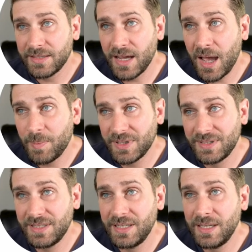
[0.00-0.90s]
the top is
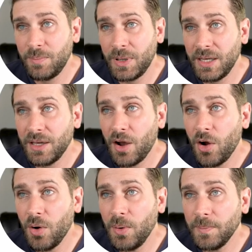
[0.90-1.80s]

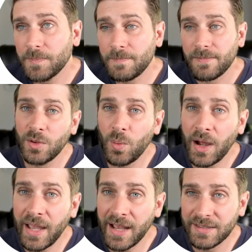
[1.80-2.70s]
DPO. On the
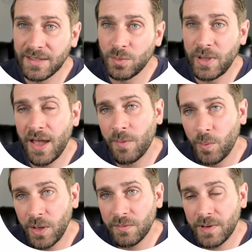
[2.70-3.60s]
y-axis, we have
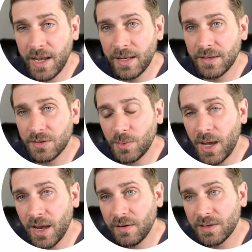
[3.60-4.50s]
win rate, so
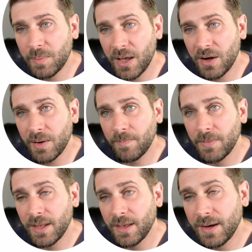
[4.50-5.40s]
higher is better.
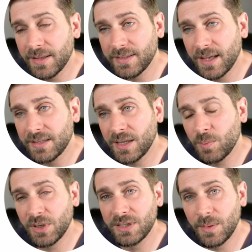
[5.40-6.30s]
And as that
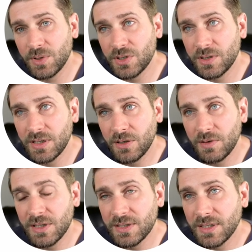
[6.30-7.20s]
sampling temperature
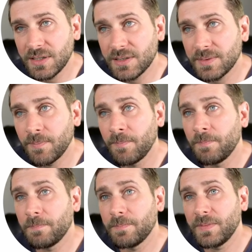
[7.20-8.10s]
increases,
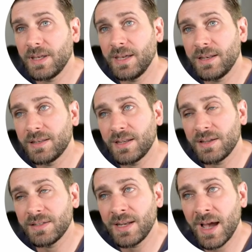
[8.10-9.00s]
it
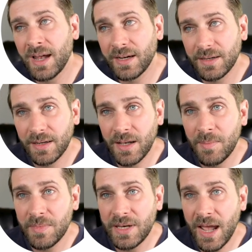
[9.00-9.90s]
does not
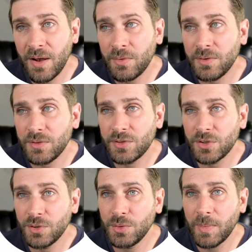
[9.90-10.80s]
come down
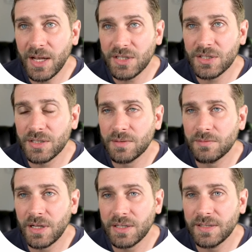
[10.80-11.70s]
too much,
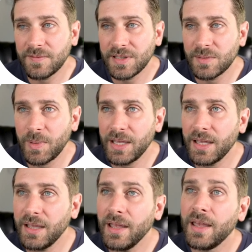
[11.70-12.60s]
relatively
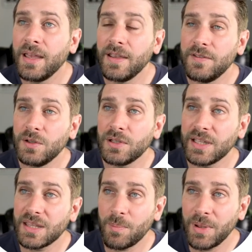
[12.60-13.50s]
speaking. If you look
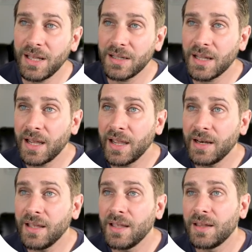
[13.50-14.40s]
at the pink
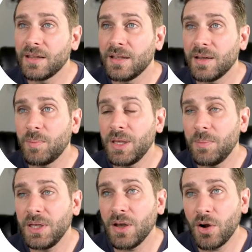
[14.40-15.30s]
line, the
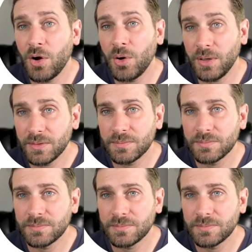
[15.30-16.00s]
PPO